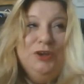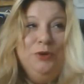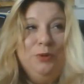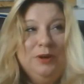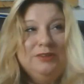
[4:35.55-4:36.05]

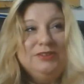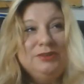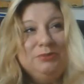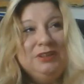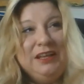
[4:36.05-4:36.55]
Who else can
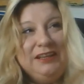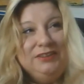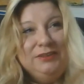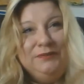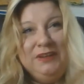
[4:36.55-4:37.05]
relate
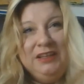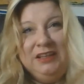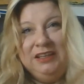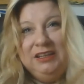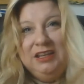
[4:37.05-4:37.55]
to
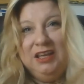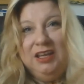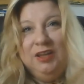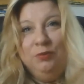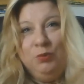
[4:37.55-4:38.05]
feeling
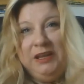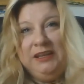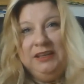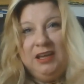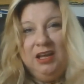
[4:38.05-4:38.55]
and
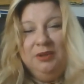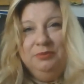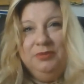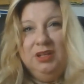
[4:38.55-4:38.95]
waking up